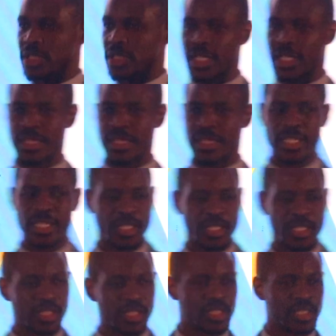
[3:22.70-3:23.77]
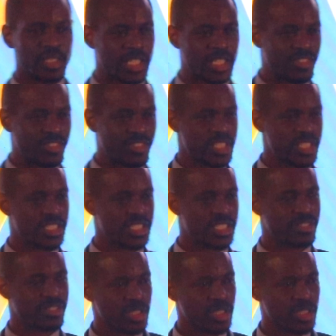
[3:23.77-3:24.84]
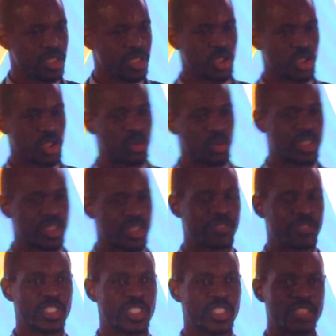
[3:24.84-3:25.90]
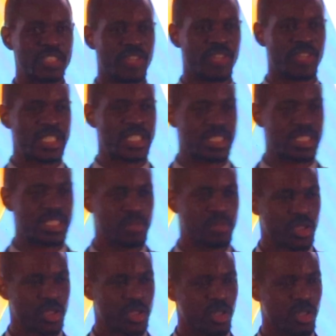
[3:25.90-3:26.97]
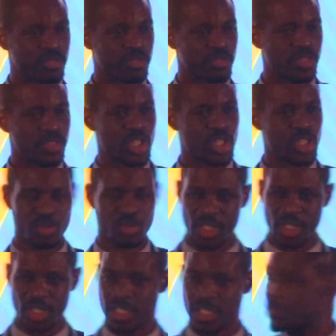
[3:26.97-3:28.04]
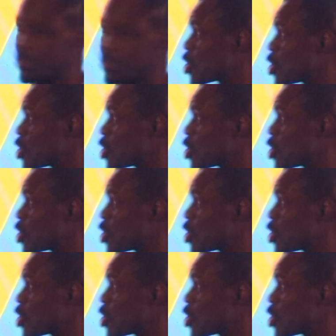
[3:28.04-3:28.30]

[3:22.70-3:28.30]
At the governance level, you will definitely find a number of issues that speak